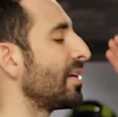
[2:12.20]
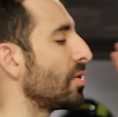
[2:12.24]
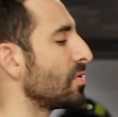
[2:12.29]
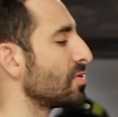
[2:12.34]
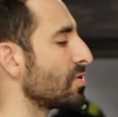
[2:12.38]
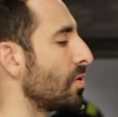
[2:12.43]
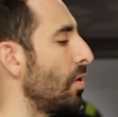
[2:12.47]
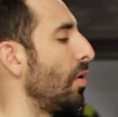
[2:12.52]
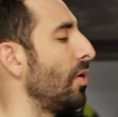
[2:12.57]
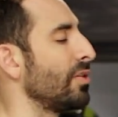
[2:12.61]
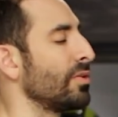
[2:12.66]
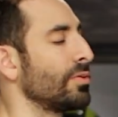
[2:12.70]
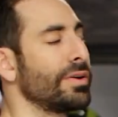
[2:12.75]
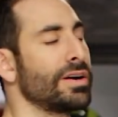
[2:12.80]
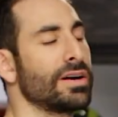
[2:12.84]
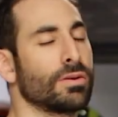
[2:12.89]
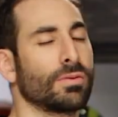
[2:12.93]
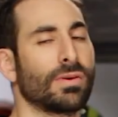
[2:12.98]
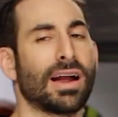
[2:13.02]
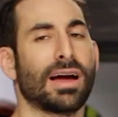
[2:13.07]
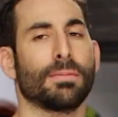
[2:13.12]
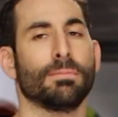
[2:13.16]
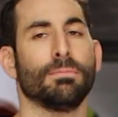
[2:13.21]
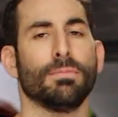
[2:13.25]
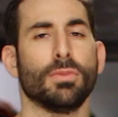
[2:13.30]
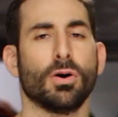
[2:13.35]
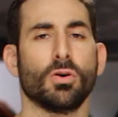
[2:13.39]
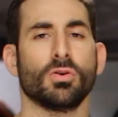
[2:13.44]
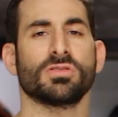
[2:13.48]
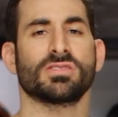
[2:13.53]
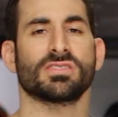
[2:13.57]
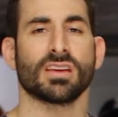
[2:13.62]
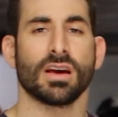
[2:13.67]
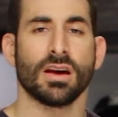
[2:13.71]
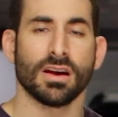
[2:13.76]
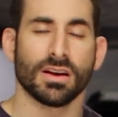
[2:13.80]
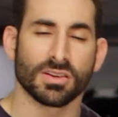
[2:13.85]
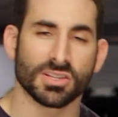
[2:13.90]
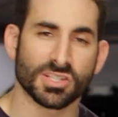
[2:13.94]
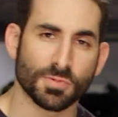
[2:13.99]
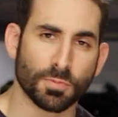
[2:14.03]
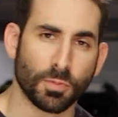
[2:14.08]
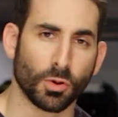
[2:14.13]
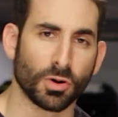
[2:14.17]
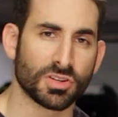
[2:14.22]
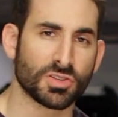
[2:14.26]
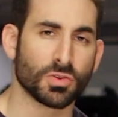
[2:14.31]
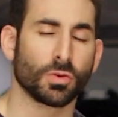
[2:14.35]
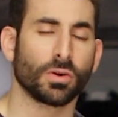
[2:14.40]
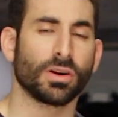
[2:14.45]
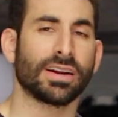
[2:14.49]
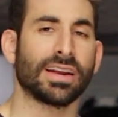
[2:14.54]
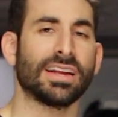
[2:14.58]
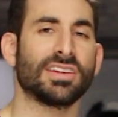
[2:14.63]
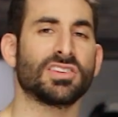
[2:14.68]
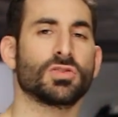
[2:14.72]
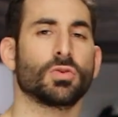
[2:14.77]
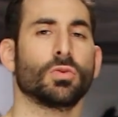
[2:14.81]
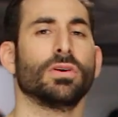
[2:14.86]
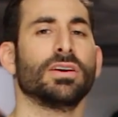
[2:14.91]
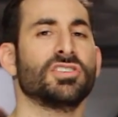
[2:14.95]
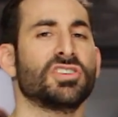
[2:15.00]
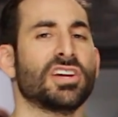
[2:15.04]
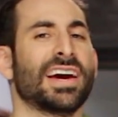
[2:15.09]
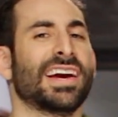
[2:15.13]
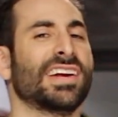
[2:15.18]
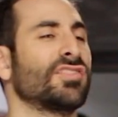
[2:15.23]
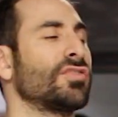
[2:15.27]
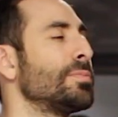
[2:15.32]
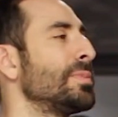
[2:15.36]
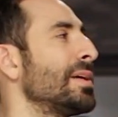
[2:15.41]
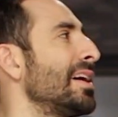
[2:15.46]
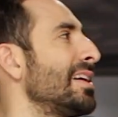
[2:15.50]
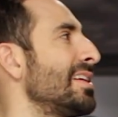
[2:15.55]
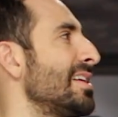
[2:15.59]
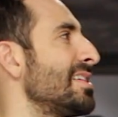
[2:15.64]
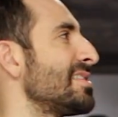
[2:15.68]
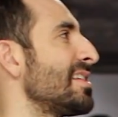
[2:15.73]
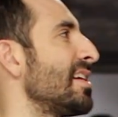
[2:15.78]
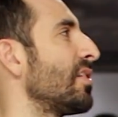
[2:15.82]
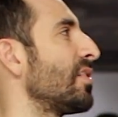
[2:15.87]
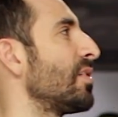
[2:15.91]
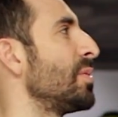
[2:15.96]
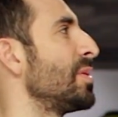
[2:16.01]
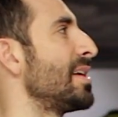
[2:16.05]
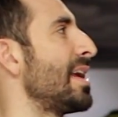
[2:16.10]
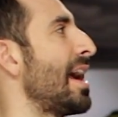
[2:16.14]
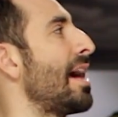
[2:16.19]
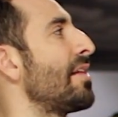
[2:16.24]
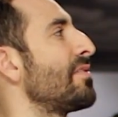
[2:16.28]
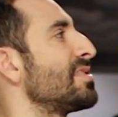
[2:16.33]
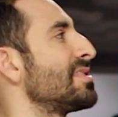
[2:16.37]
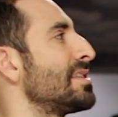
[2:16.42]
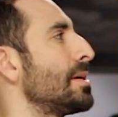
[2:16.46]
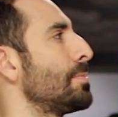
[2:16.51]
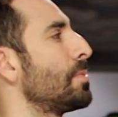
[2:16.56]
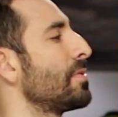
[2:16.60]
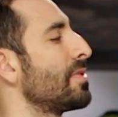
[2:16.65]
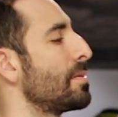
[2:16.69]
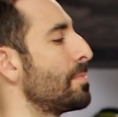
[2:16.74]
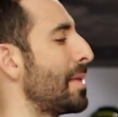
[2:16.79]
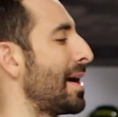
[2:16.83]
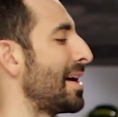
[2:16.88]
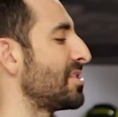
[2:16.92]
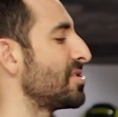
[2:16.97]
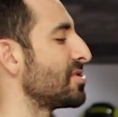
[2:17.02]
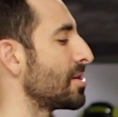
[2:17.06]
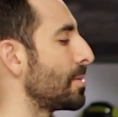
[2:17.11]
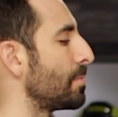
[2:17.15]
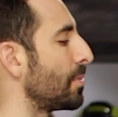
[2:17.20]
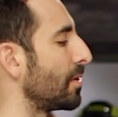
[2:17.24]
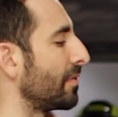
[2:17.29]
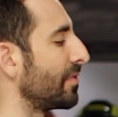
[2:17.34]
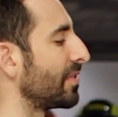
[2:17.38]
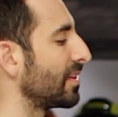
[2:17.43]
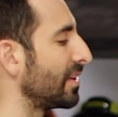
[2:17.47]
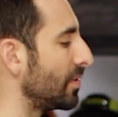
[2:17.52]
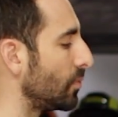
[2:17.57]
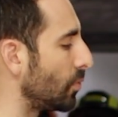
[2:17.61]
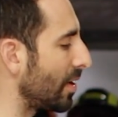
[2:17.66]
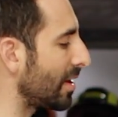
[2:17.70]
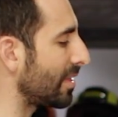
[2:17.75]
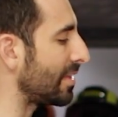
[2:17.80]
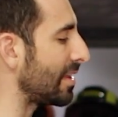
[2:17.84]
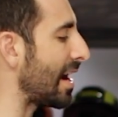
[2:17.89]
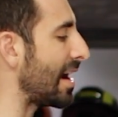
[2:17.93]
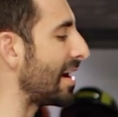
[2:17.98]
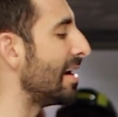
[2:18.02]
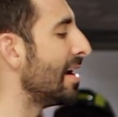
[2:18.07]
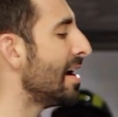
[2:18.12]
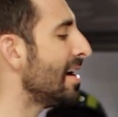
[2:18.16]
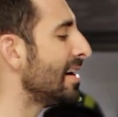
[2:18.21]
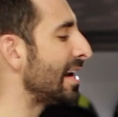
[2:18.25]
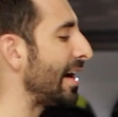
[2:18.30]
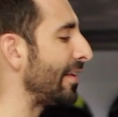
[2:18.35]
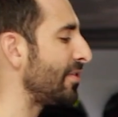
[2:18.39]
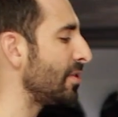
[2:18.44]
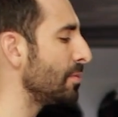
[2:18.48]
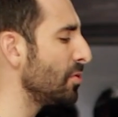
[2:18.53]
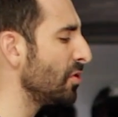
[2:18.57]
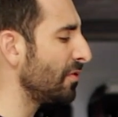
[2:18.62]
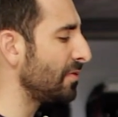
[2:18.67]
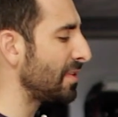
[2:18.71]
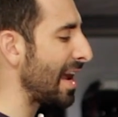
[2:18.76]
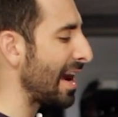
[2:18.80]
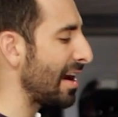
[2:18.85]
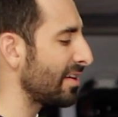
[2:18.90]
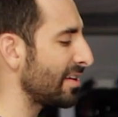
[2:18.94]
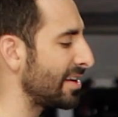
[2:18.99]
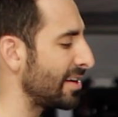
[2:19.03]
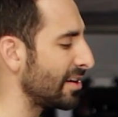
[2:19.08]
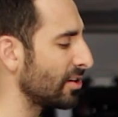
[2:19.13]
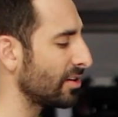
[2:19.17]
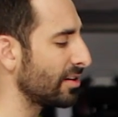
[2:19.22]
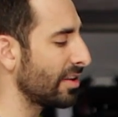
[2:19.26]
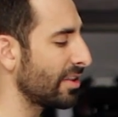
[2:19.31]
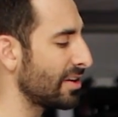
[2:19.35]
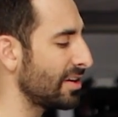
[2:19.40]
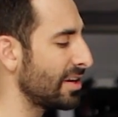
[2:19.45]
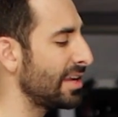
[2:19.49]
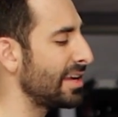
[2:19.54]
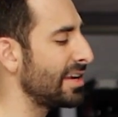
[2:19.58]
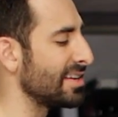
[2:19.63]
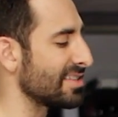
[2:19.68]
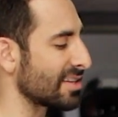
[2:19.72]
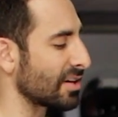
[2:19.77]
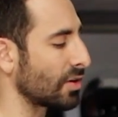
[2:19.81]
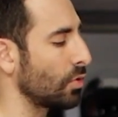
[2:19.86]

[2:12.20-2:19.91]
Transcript: that goes all the way around. Most sport touring and touring jackets from Dainese are going to have a zipper that matches up perfectly with that. Now, if you move down here into the knees,